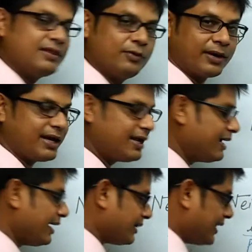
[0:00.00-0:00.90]
Okay,
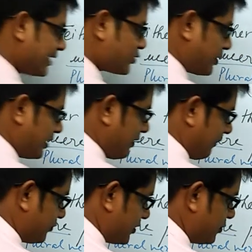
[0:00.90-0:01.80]
and that's why you
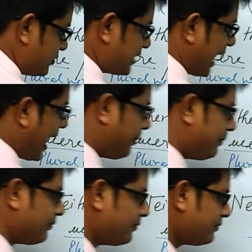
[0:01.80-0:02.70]
have to use
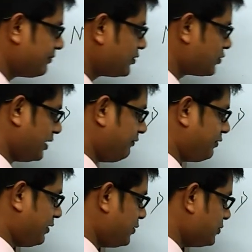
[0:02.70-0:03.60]
am. So if
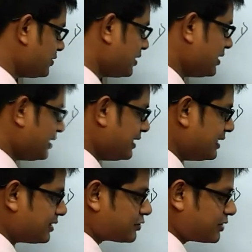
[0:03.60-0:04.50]
you use
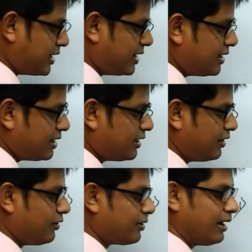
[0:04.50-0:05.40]
neither she
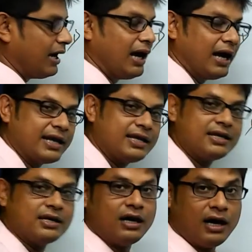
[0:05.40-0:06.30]
nor I
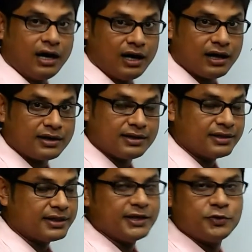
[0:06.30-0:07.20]
are,
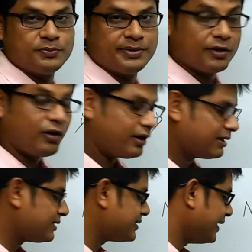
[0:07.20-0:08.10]
then it would be wrong
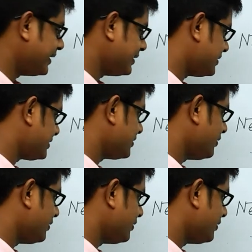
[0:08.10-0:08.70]
sentence.